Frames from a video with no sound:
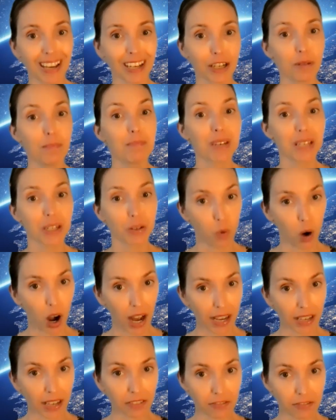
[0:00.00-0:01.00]
and a
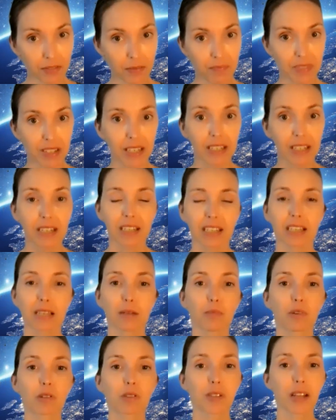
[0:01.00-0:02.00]
midwife. He
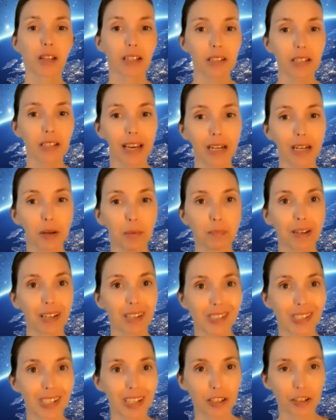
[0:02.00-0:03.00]
most likely had a
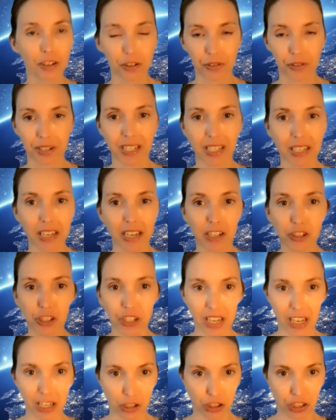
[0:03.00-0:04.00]
basic Greek
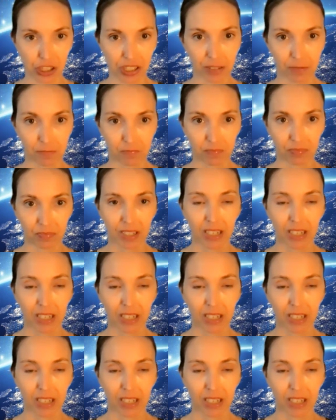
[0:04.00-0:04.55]
education.